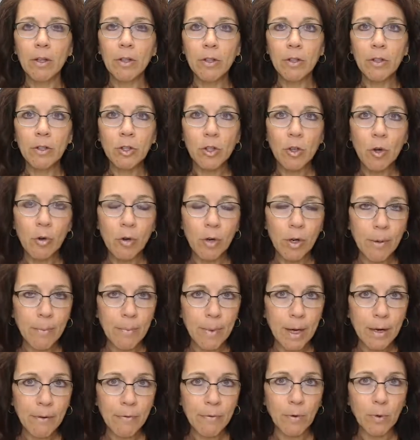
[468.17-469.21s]
there's no good and
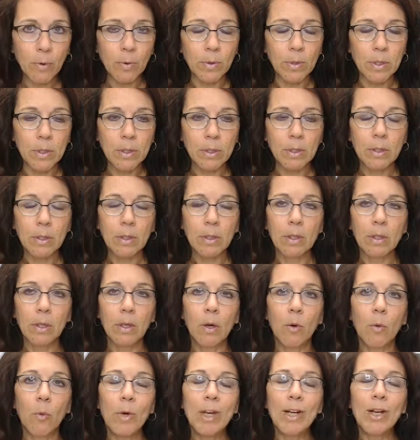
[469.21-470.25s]
bad foods.
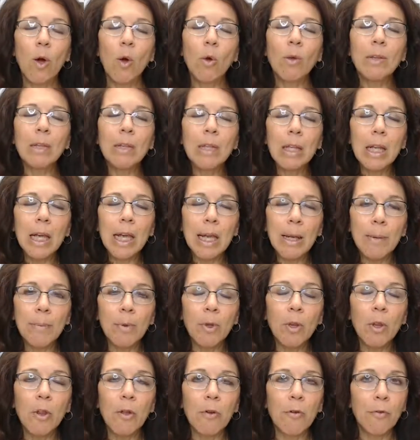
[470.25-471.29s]
We don't
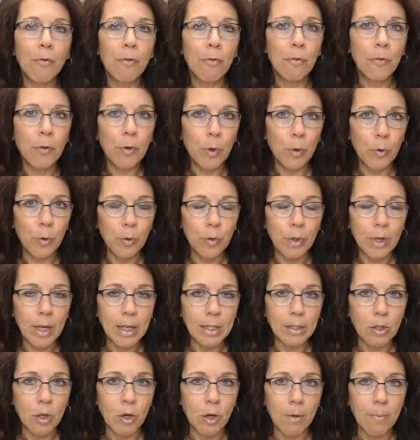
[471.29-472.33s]
label food
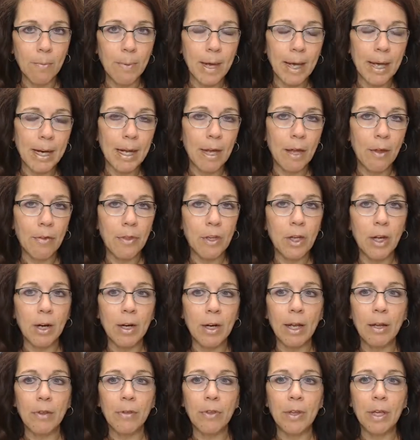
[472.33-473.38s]
as good, bad, healthy,
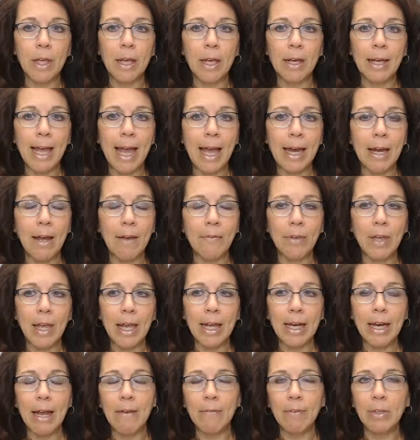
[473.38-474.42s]
unhealthy, can have,
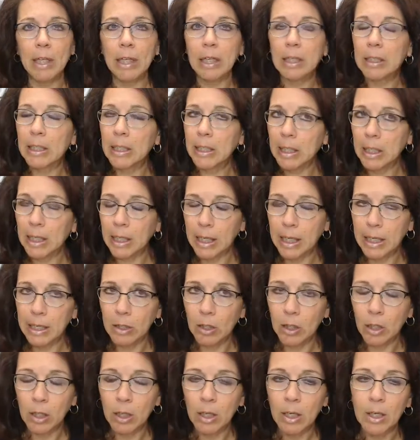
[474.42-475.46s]
can't have, legal,
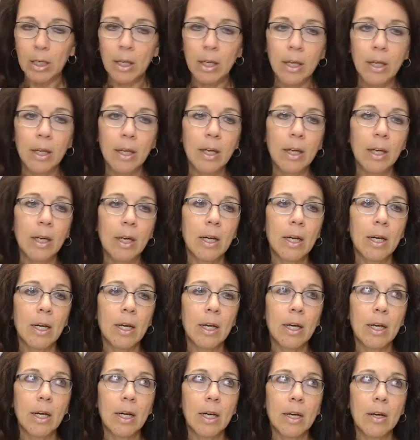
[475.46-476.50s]
illegal.
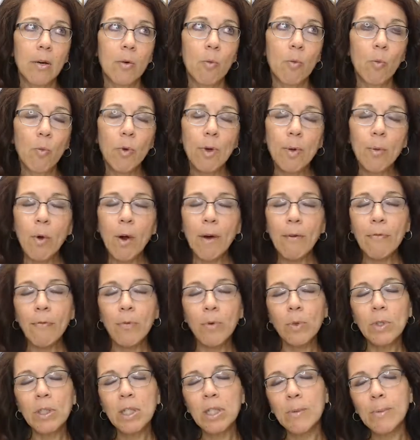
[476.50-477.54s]
We want
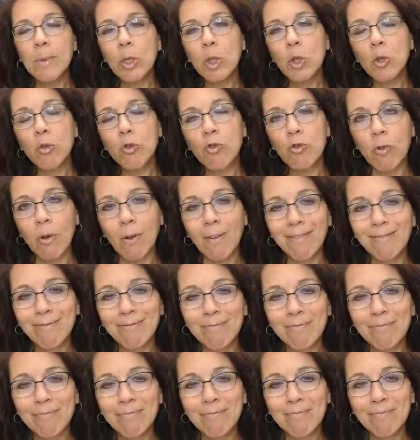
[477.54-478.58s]
foods to be neutral,
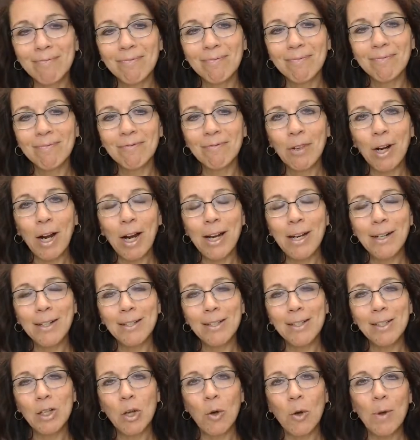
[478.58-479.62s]
right?
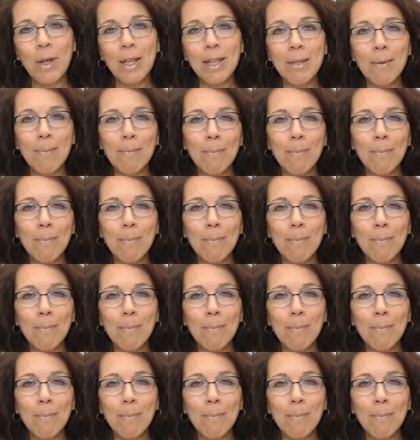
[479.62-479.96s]
So in the